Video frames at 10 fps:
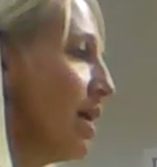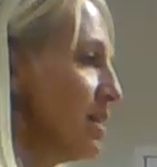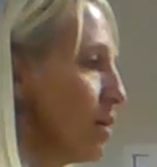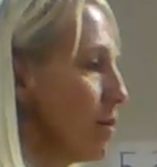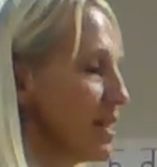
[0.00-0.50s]

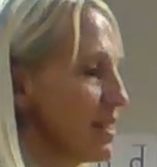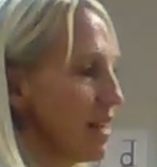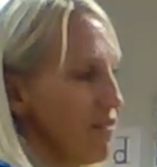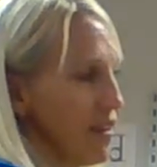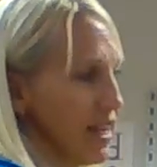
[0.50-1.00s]
So a
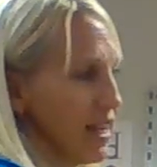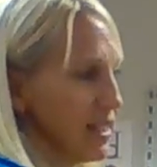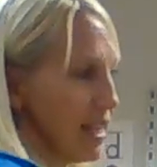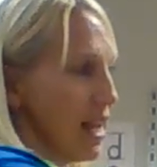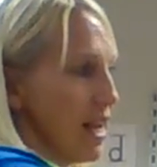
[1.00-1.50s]
suffix
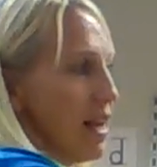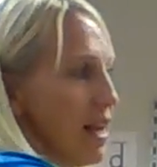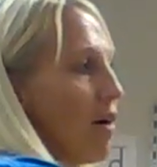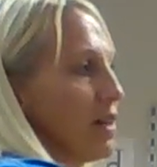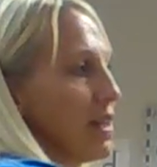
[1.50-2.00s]

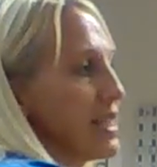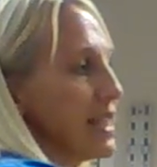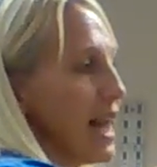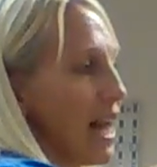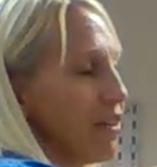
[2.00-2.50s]
is a
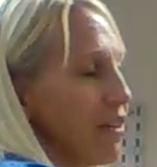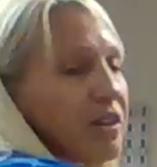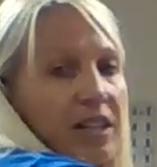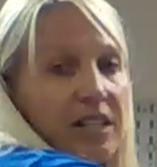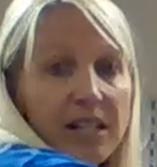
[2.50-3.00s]

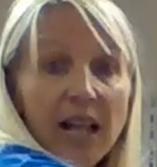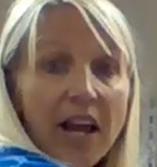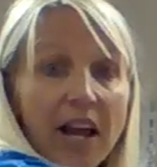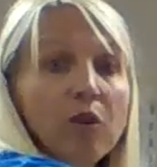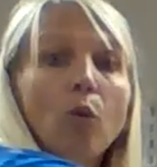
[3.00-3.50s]

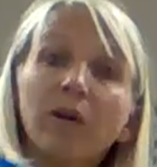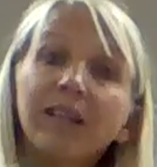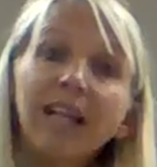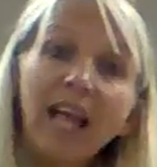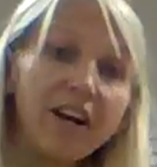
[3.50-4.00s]
letter
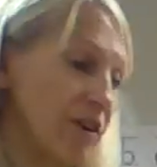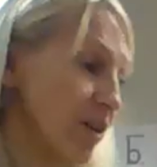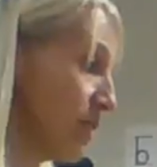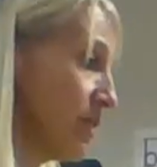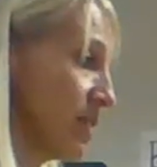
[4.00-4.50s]
or
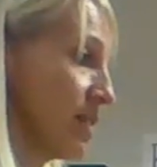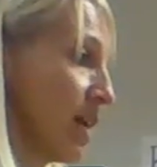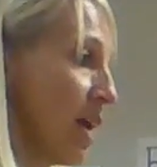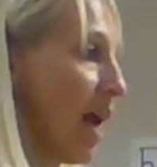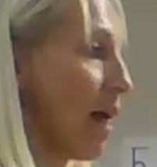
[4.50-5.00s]
letters
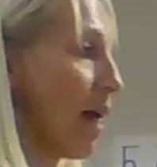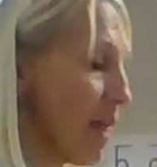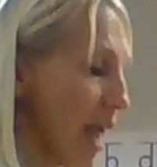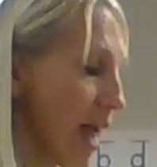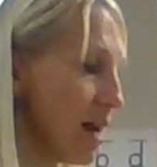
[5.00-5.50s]
at
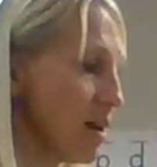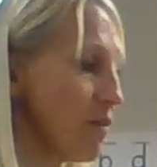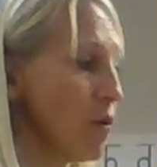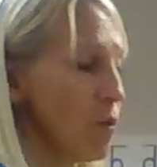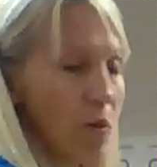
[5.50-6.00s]
the end
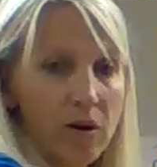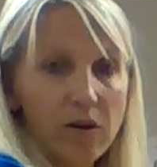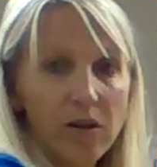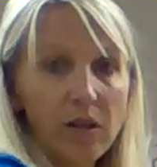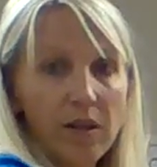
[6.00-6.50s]
of a
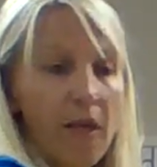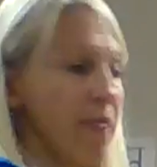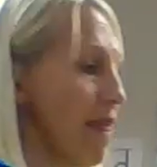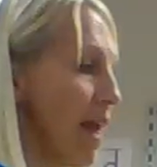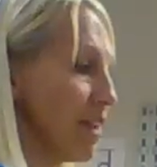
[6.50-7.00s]
word
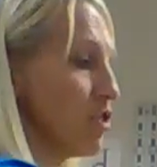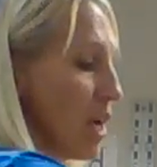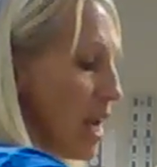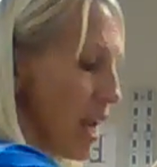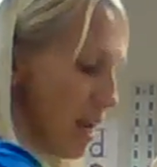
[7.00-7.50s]
that
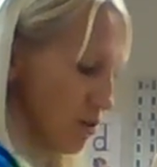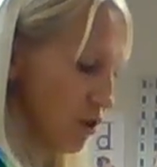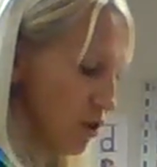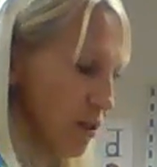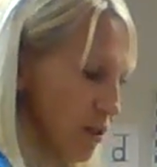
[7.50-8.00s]

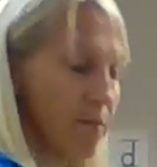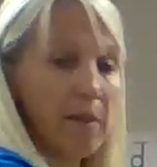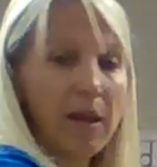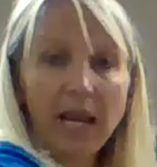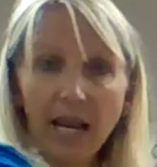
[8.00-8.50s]
change the
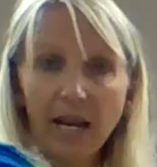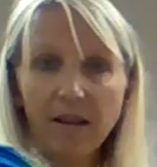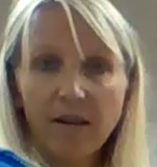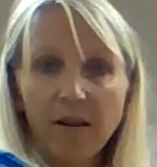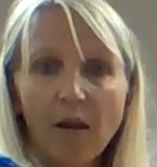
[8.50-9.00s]
meaning.
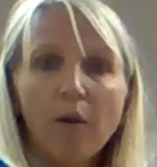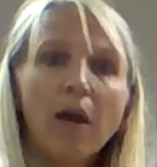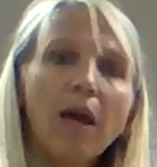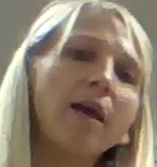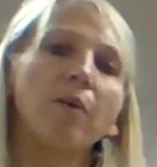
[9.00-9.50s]

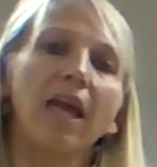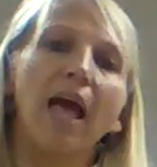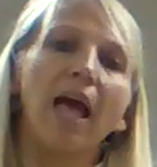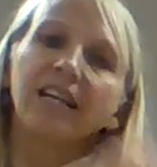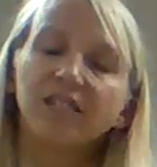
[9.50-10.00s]
Okay, we
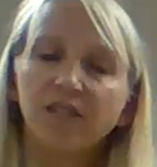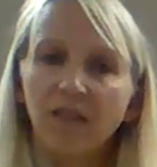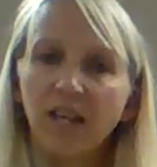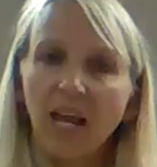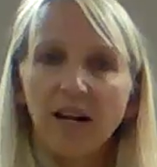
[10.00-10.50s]
add it to
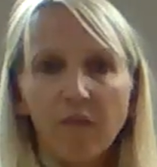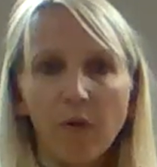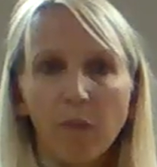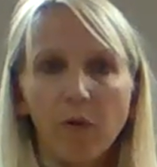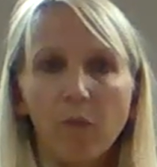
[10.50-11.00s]
the end of a
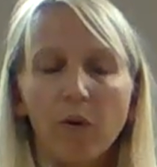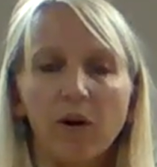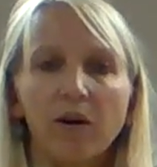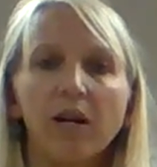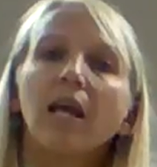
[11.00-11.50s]
root
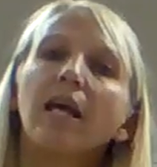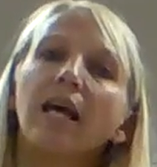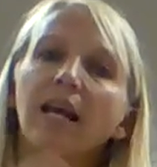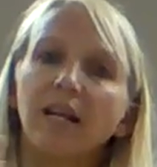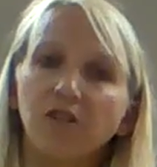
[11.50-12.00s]
word
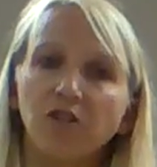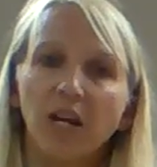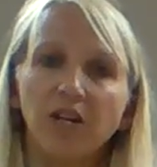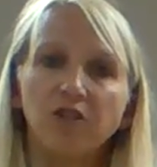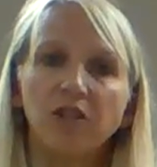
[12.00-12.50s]
and it
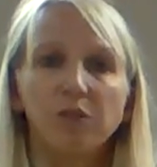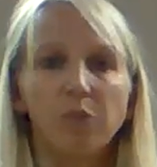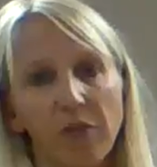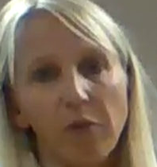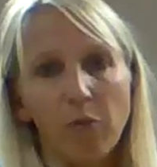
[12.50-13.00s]
changes
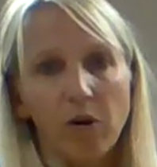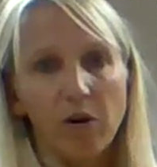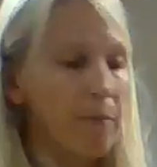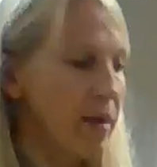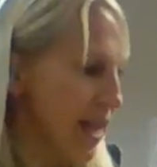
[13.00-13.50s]
what the
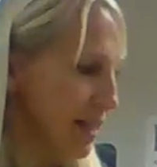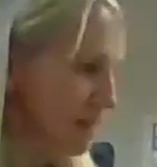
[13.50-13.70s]
word means.